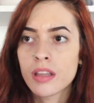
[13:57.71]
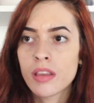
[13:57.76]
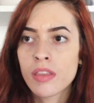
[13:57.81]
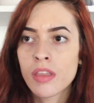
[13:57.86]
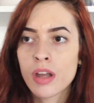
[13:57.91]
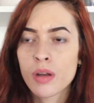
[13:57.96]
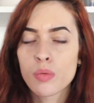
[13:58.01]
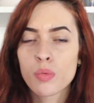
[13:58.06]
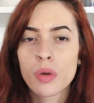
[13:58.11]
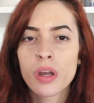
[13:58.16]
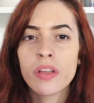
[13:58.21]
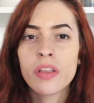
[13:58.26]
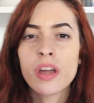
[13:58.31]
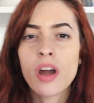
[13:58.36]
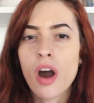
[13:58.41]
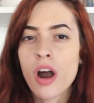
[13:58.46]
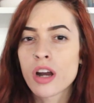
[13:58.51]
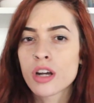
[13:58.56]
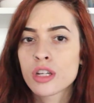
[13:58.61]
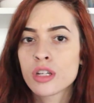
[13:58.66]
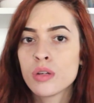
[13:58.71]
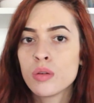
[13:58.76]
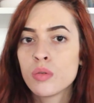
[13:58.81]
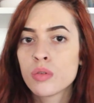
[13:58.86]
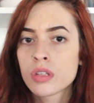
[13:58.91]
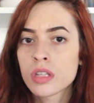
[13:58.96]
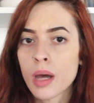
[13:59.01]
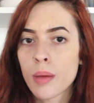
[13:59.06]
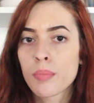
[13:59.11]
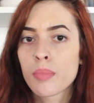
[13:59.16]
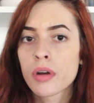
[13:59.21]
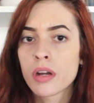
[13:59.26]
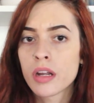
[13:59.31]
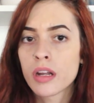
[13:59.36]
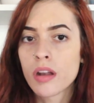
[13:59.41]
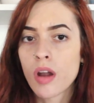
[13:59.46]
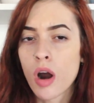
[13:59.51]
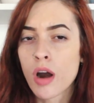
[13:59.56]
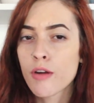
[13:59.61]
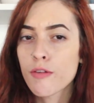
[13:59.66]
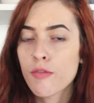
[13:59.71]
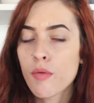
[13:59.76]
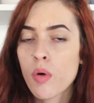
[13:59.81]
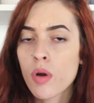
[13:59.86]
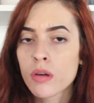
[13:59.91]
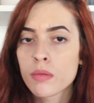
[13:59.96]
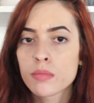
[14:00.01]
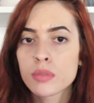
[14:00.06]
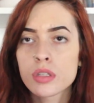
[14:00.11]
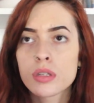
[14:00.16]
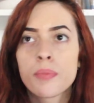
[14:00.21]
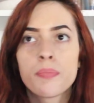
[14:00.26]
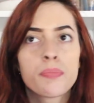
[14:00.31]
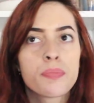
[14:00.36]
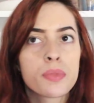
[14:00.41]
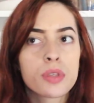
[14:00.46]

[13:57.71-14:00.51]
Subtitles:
there really are two separate art forms.